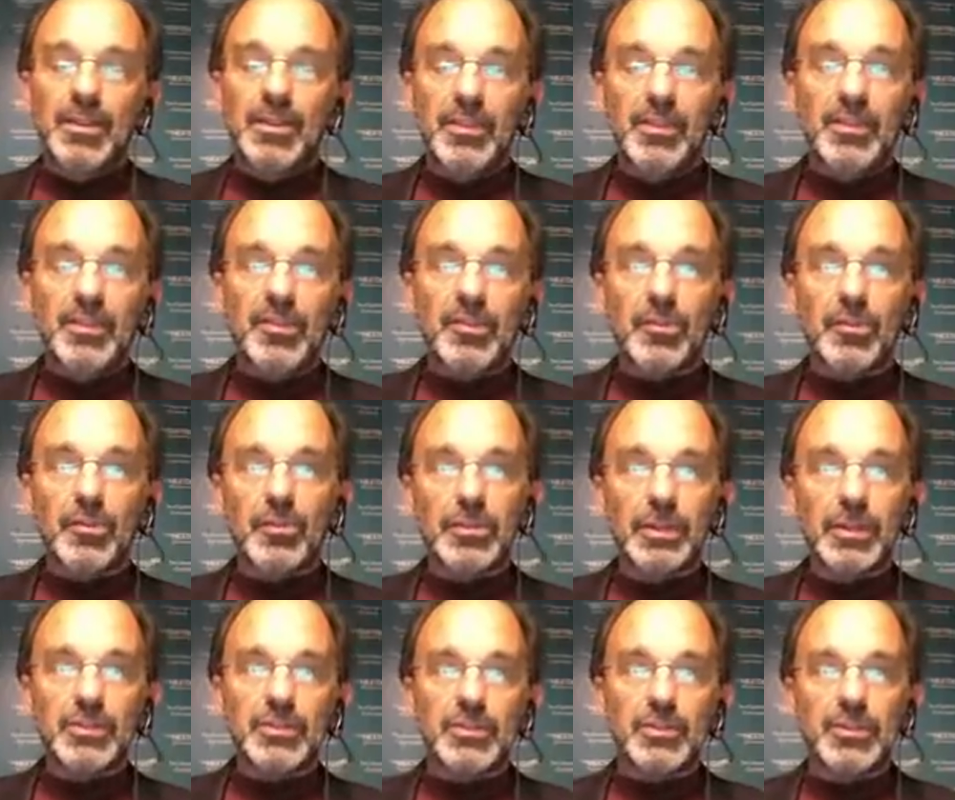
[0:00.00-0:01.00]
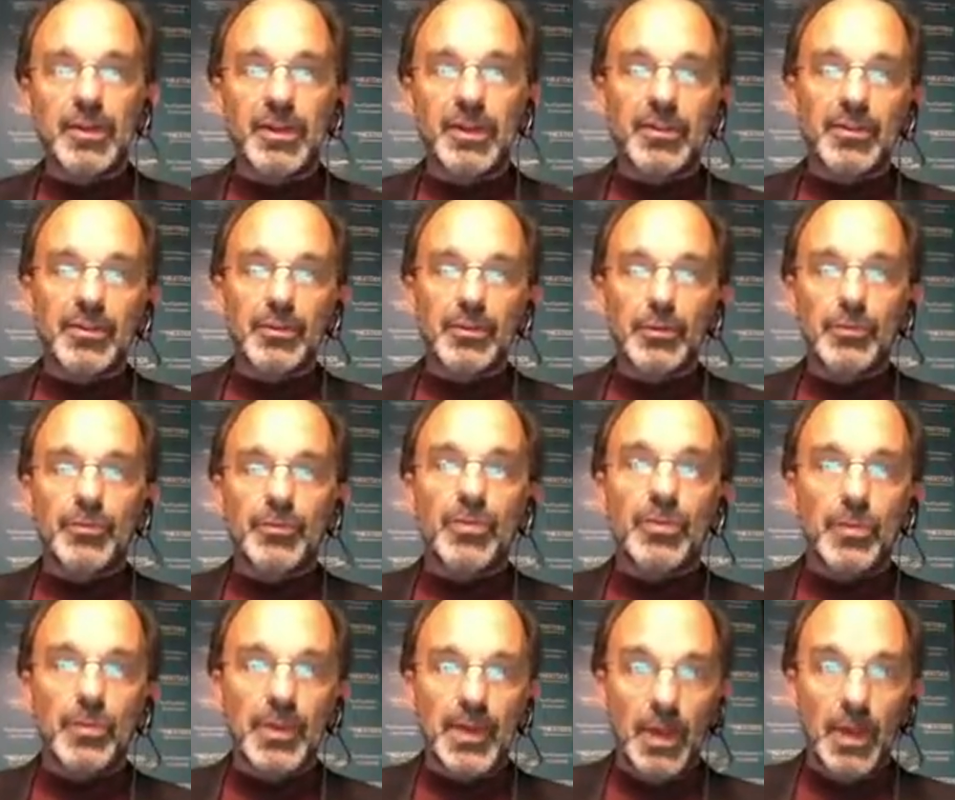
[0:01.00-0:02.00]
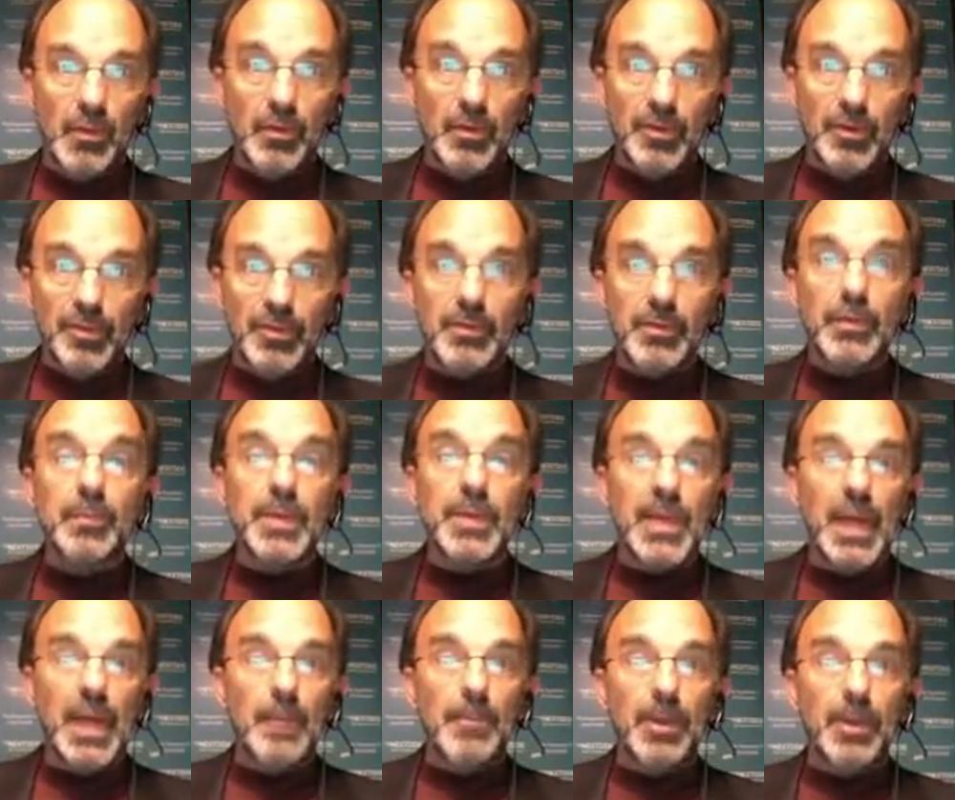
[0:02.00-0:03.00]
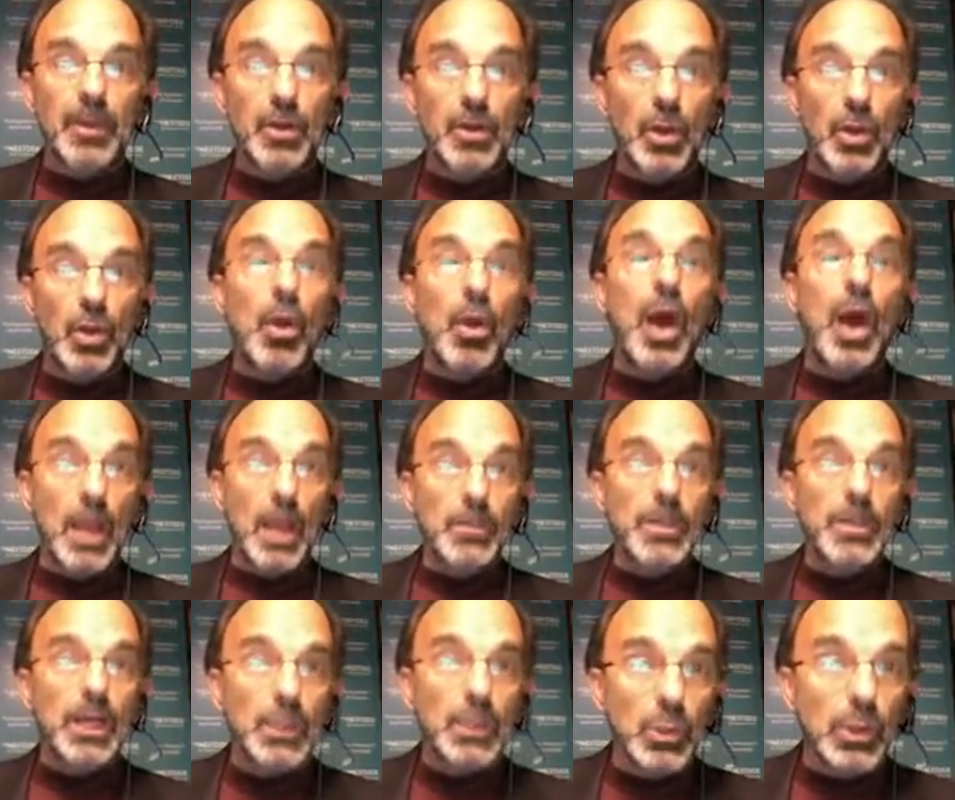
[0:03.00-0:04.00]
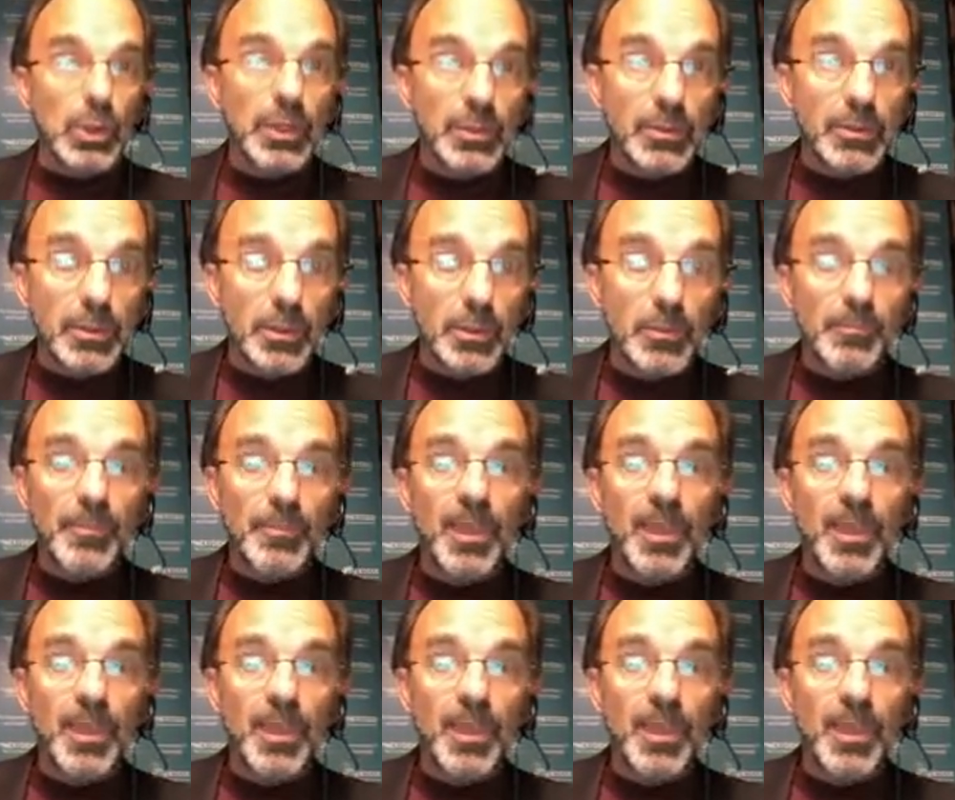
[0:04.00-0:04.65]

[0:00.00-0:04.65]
this is a lecture that I could do for 3 hours, and you'll be happy to know I'm not going to.